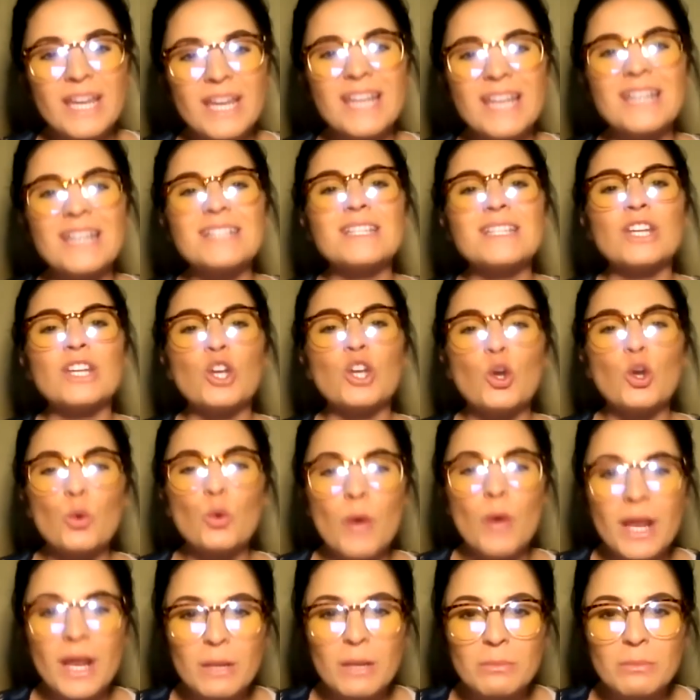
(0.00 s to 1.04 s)
it is
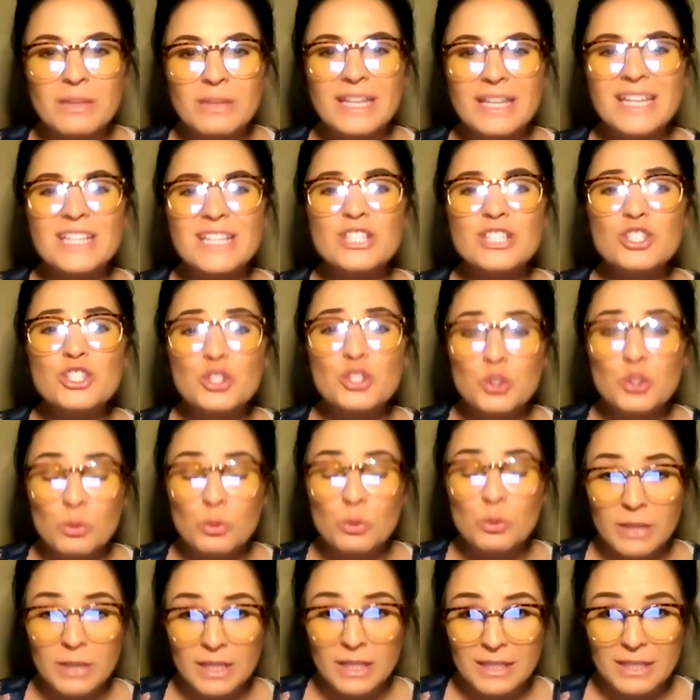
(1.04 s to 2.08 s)
incredibly
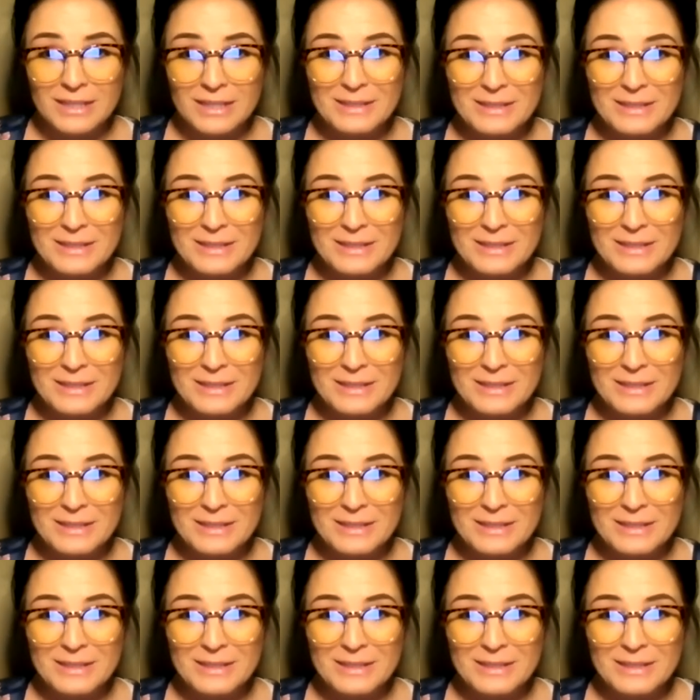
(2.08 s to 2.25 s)
stupid